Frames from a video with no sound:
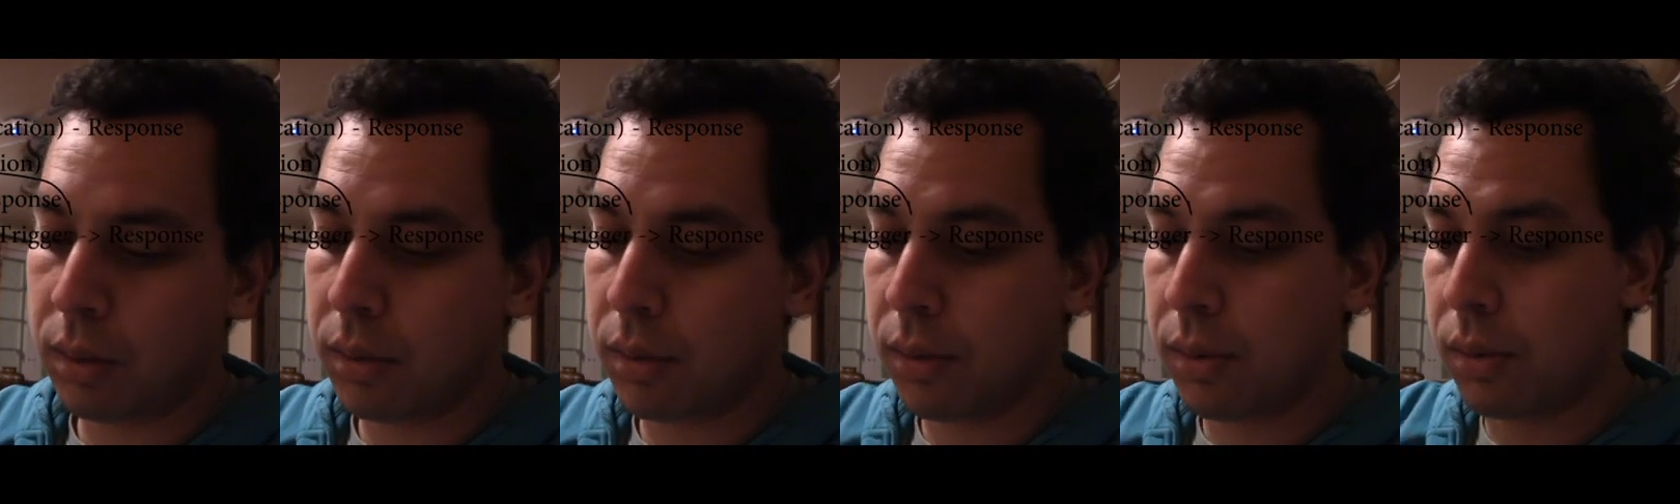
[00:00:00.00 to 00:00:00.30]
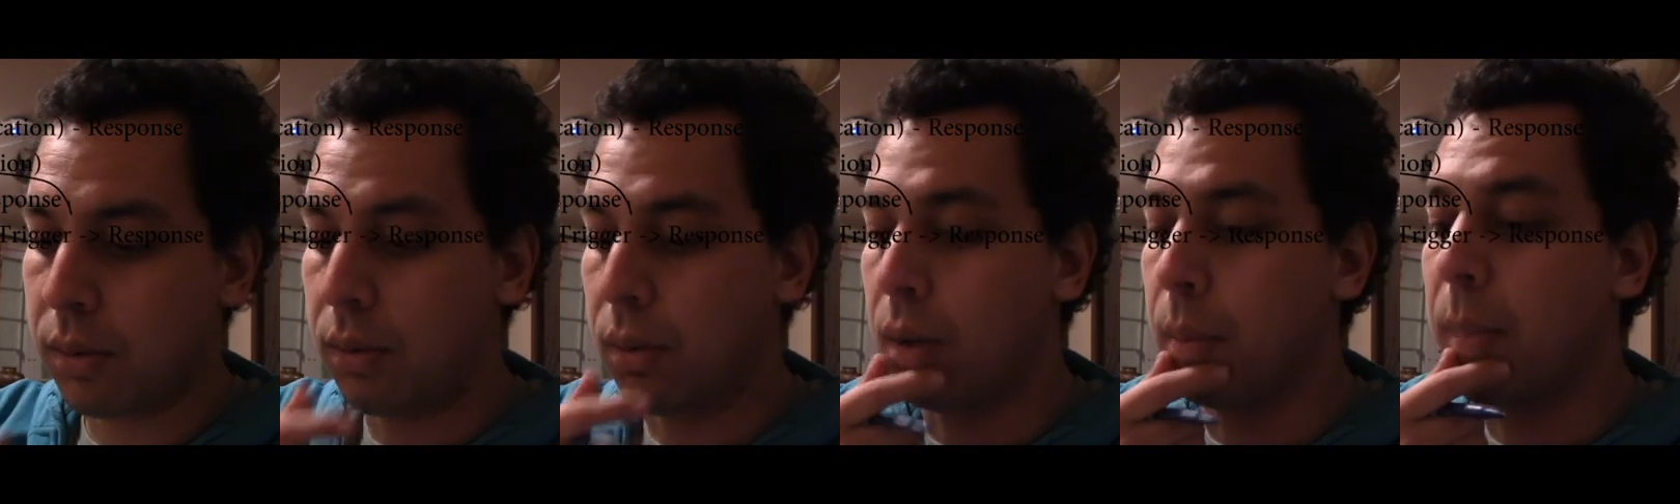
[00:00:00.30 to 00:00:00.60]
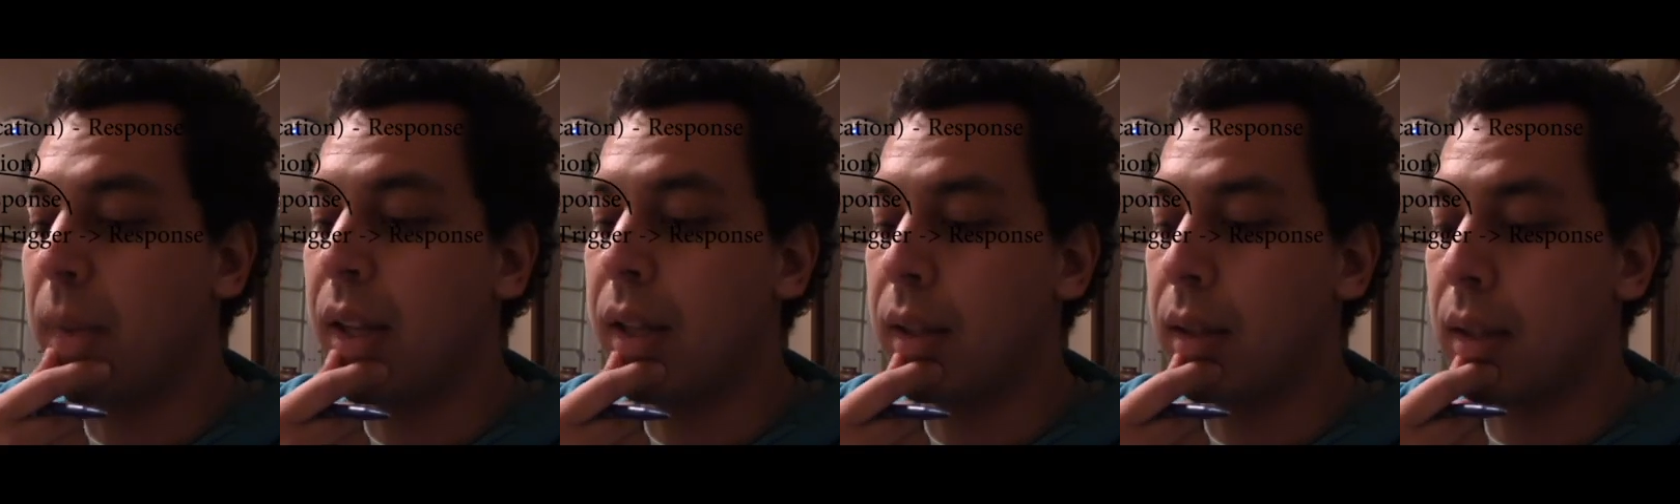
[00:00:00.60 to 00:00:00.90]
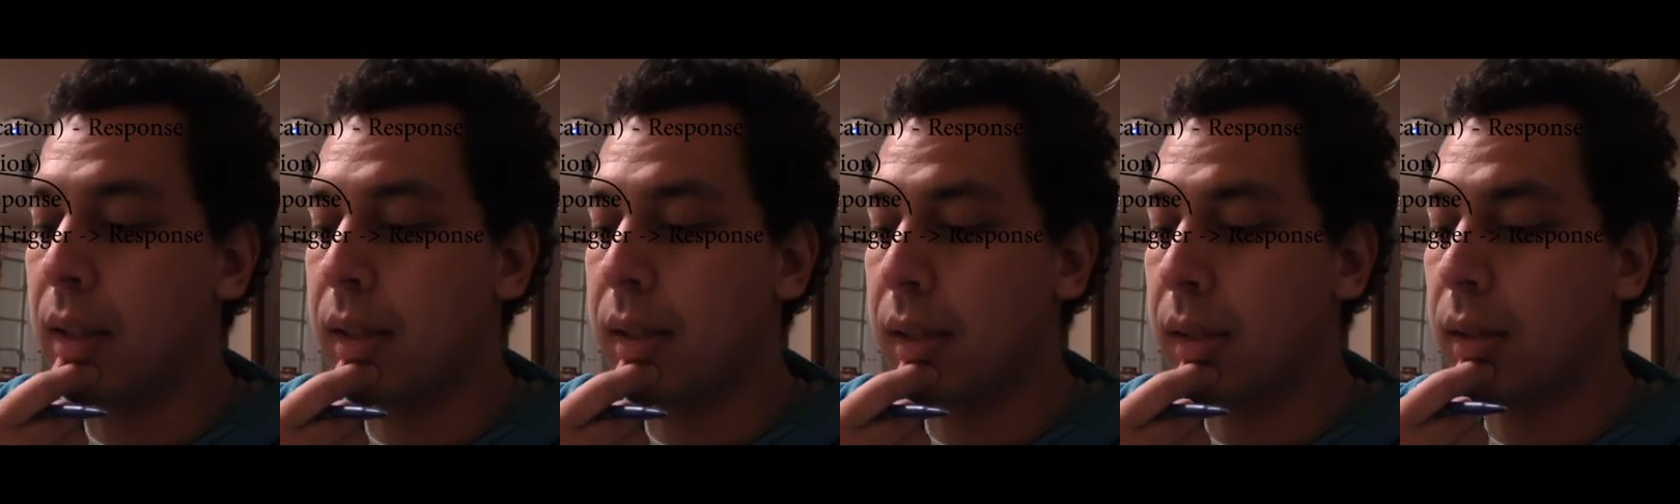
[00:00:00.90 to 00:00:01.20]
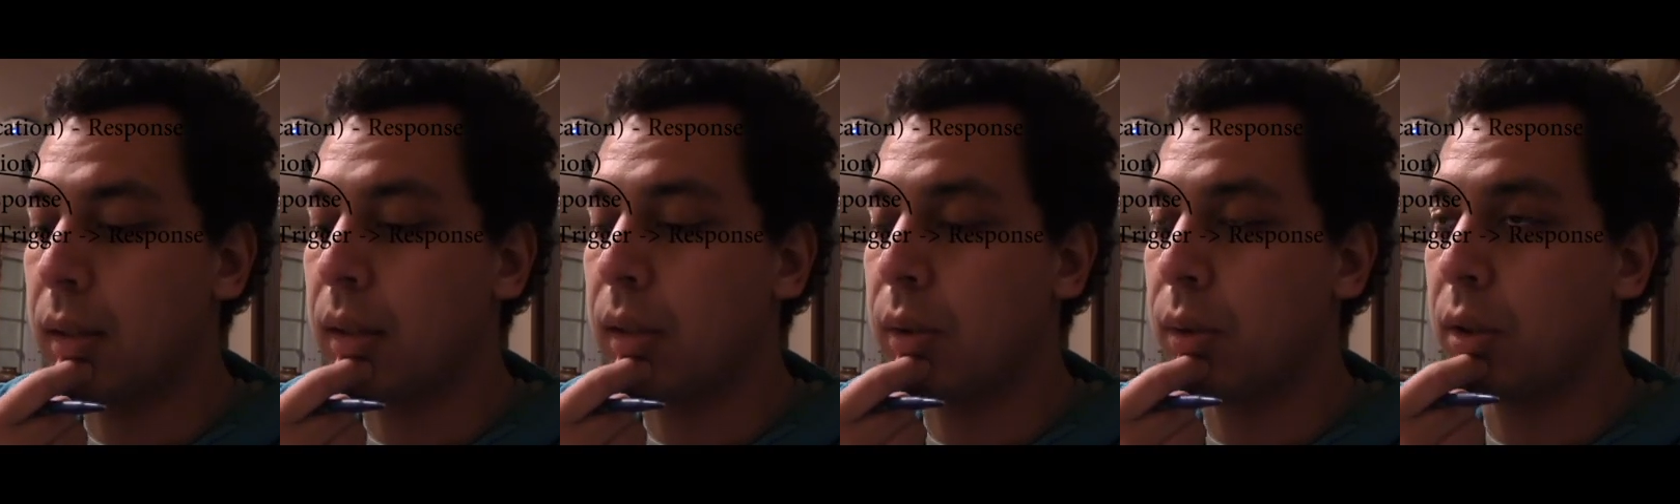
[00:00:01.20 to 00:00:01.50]
So I'm analyzing
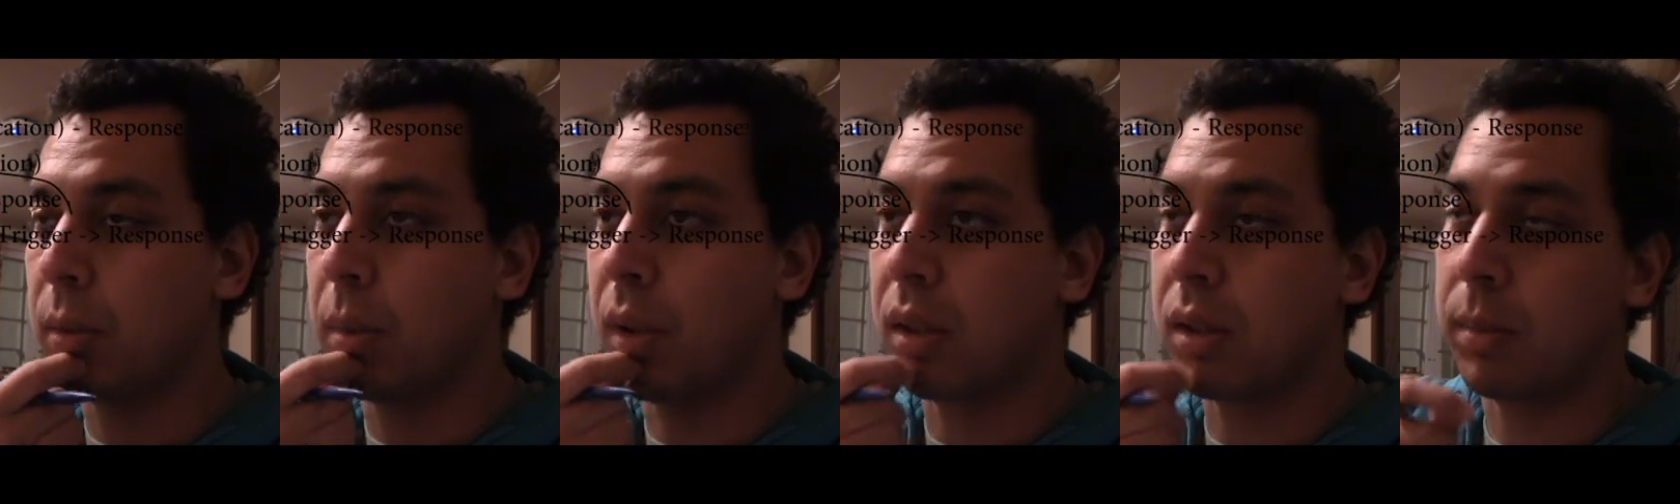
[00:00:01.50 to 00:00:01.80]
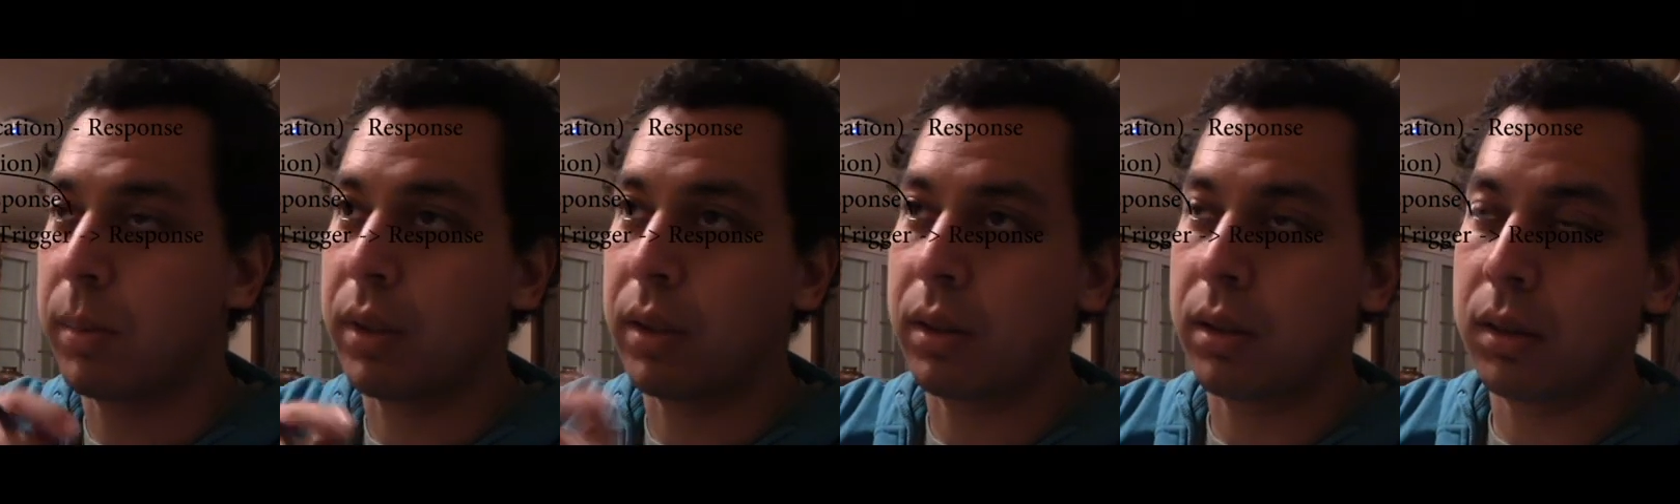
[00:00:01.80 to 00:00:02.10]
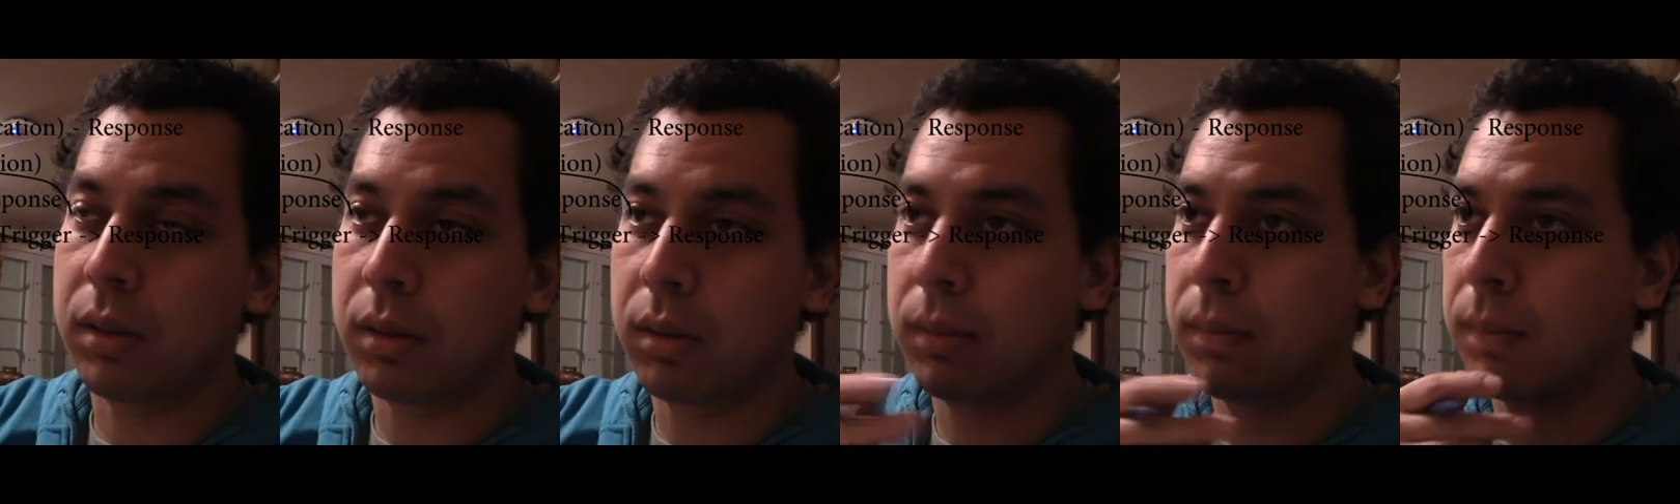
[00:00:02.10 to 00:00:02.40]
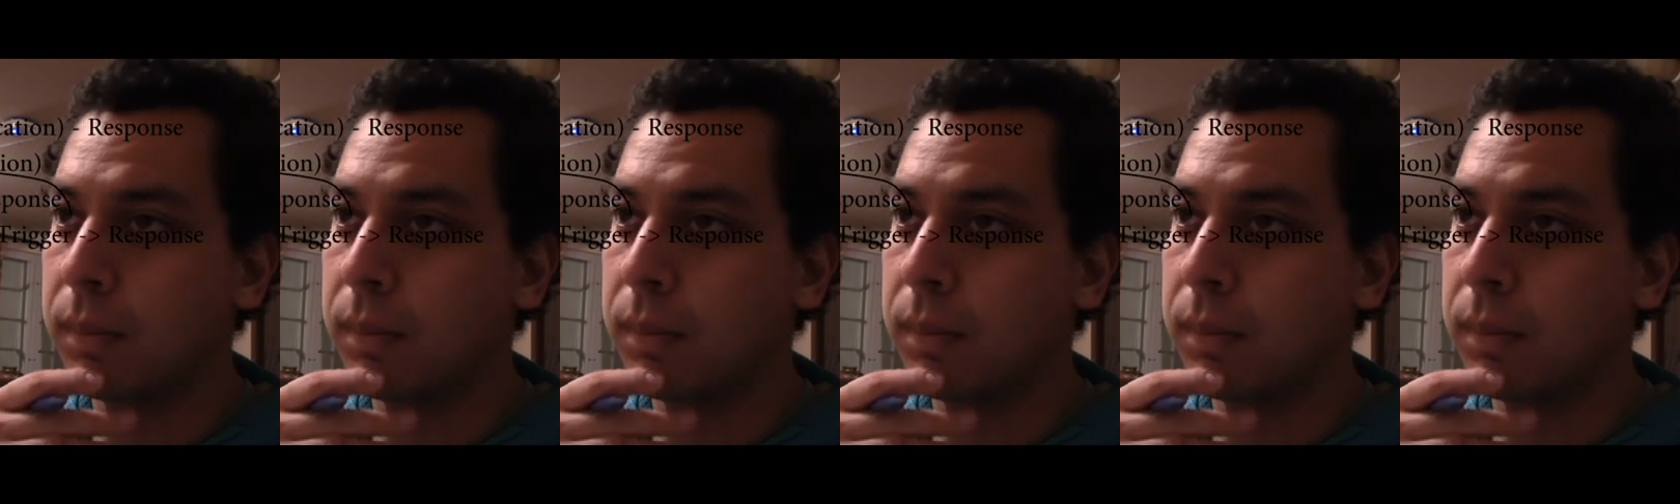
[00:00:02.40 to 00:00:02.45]
these three possibilities.